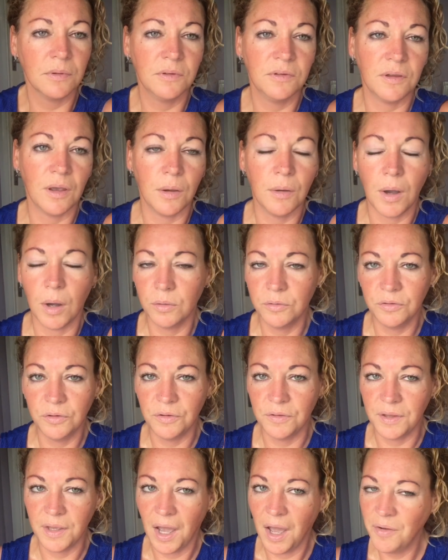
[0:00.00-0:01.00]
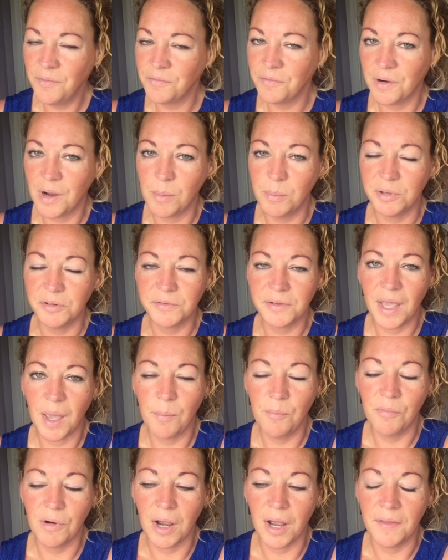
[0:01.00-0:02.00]
So I'll do the other arm off
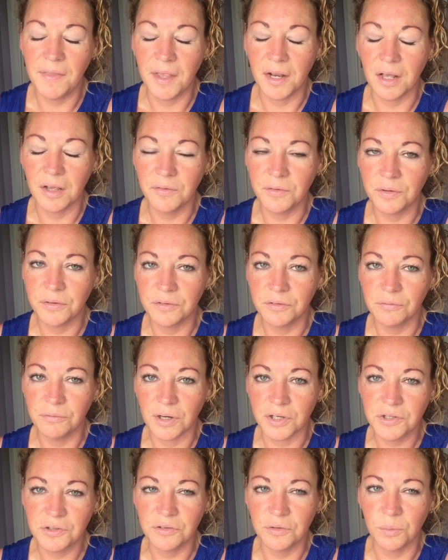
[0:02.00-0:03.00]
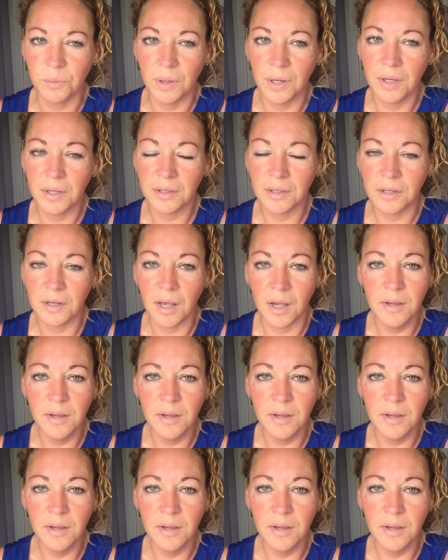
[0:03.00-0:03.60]
camera, and then I've got to rush to work and